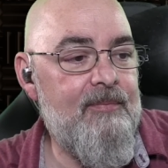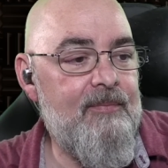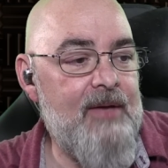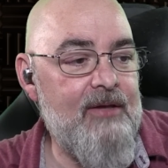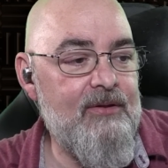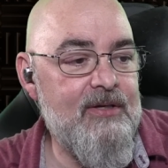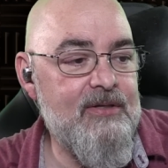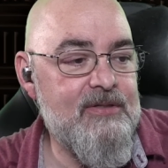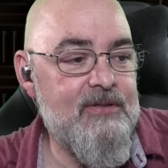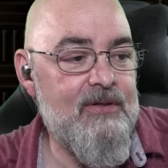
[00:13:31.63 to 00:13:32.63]

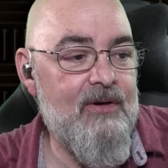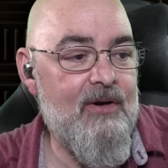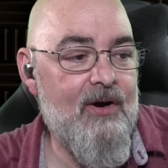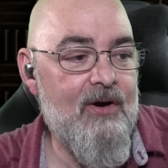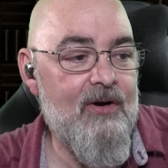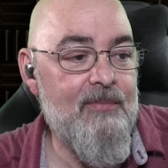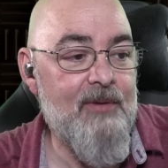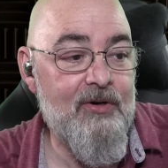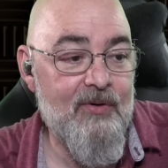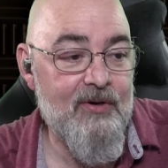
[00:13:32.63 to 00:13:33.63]
Atheists are a
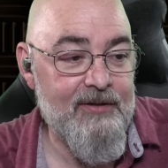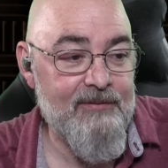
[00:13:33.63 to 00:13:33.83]
minority.